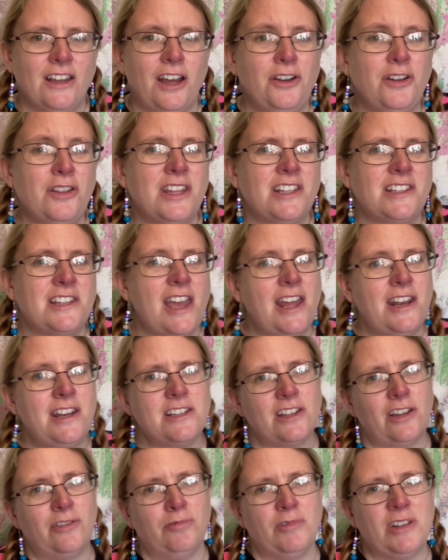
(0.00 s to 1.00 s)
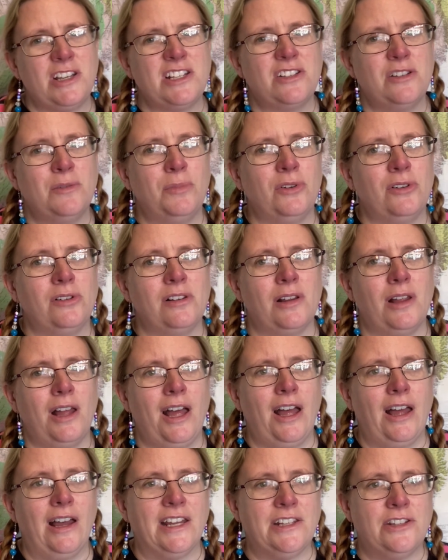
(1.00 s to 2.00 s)
I don't think 10 is unreasonable.
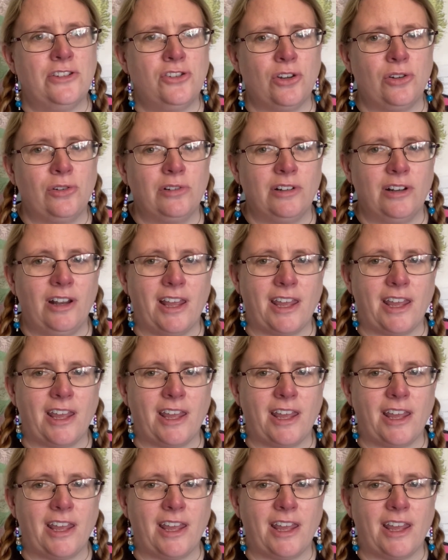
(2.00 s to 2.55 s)
I don't